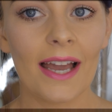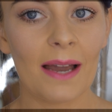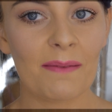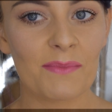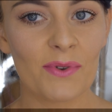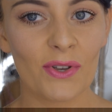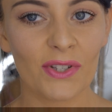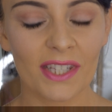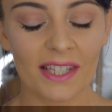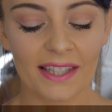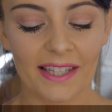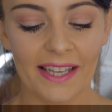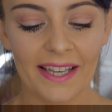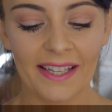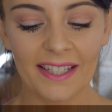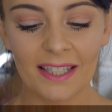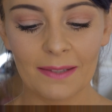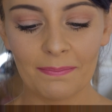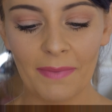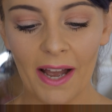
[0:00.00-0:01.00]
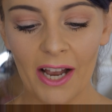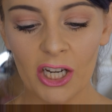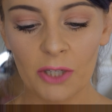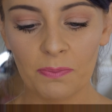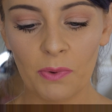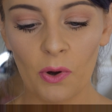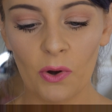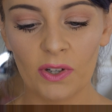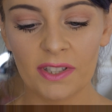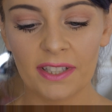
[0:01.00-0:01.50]
I'm using the
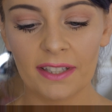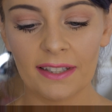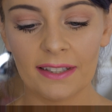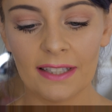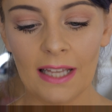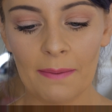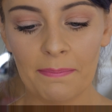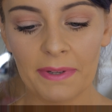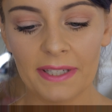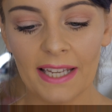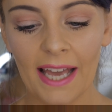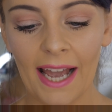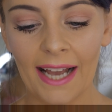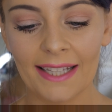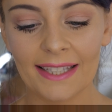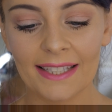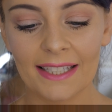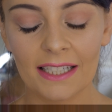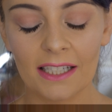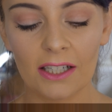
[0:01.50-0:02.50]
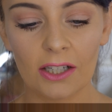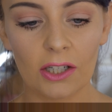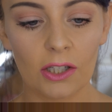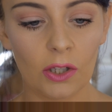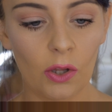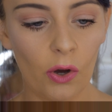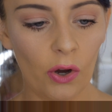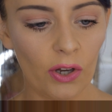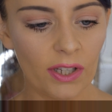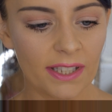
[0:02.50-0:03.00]
Smashbox Lip Enhancing
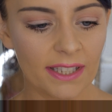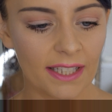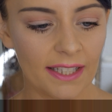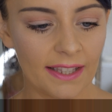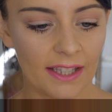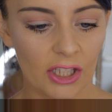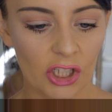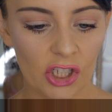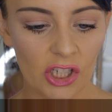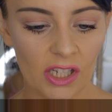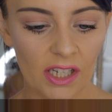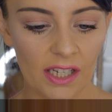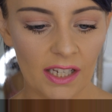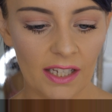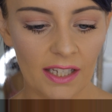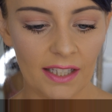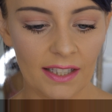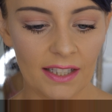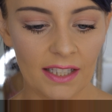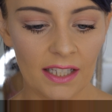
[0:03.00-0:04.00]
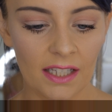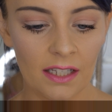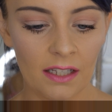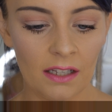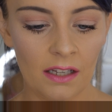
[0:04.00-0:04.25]
Gloss in the shade